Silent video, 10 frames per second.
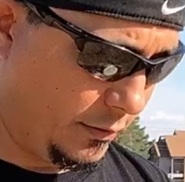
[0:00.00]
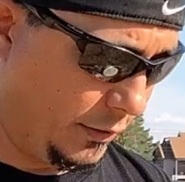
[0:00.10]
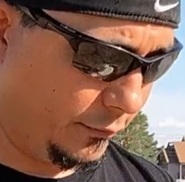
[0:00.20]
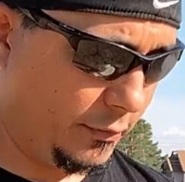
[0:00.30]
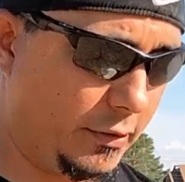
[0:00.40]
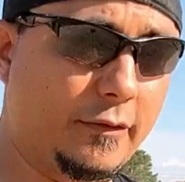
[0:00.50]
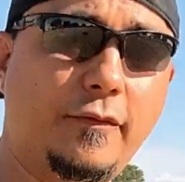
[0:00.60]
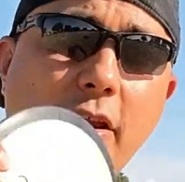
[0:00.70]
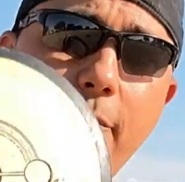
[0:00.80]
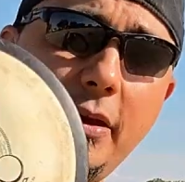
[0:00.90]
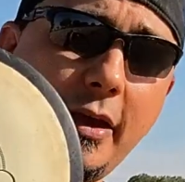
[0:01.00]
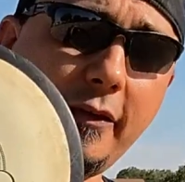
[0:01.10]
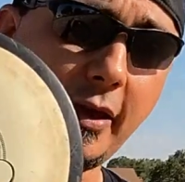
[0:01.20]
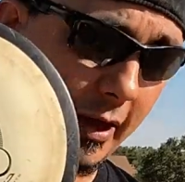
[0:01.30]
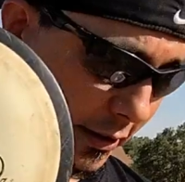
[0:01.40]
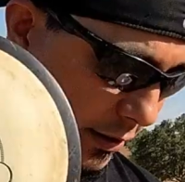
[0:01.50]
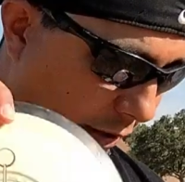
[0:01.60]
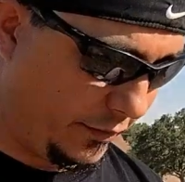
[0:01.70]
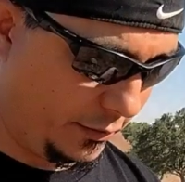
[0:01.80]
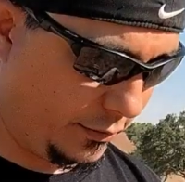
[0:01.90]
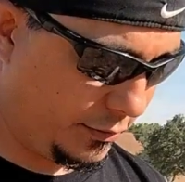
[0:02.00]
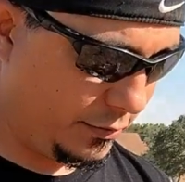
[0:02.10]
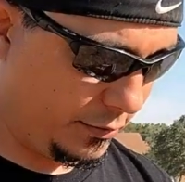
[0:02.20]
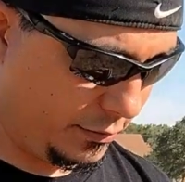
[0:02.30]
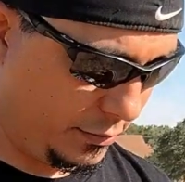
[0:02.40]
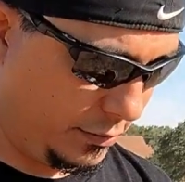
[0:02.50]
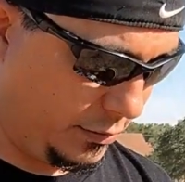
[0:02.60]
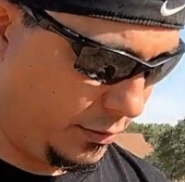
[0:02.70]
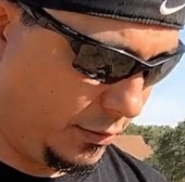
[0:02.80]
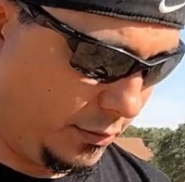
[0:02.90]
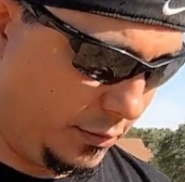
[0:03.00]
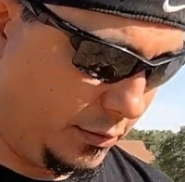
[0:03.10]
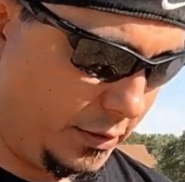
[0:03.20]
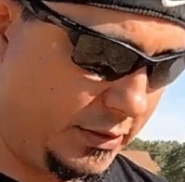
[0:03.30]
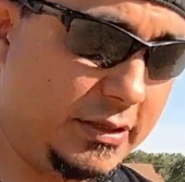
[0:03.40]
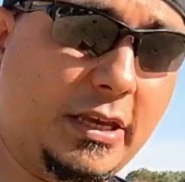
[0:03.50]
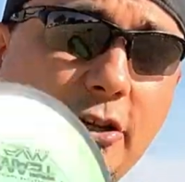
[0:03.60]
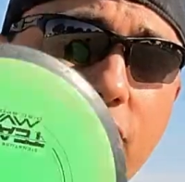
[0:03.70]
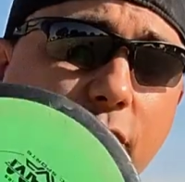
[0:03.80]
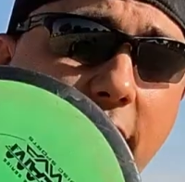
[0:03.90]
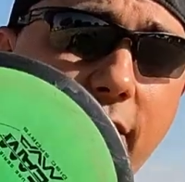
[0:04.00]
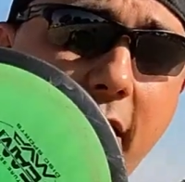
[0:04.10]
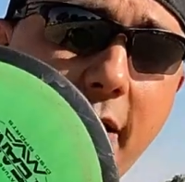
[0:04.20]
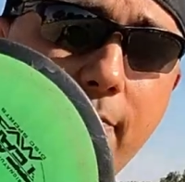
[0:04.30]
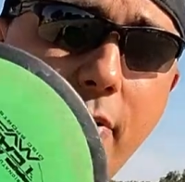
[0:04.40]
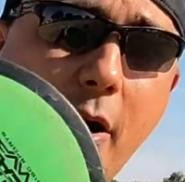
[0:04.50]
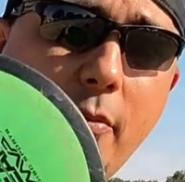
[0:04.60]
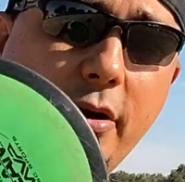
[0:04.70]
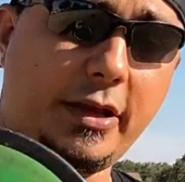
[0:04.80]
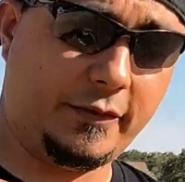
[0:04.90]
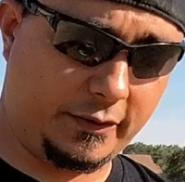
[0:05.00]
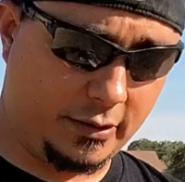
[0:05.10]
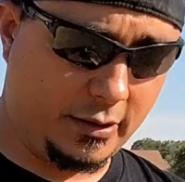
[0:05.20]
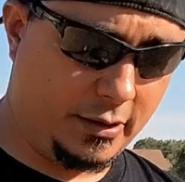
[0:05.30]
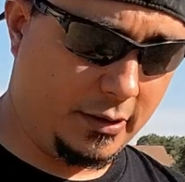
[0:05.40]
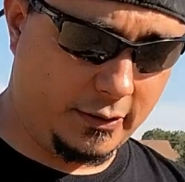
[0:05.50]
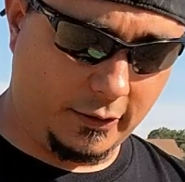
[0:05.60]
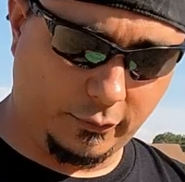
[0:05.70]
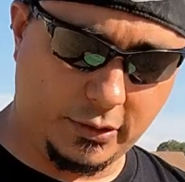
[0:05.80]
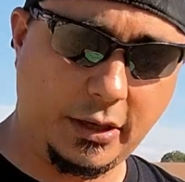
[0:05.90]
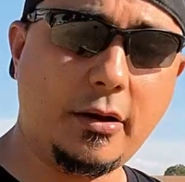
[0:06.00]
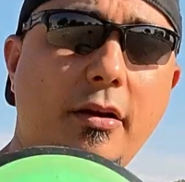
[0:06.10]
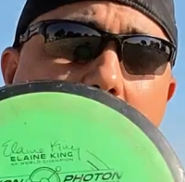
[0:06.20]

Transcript: This one is flippy as heck. Love it. This is a straight flying bomber disc. This one here,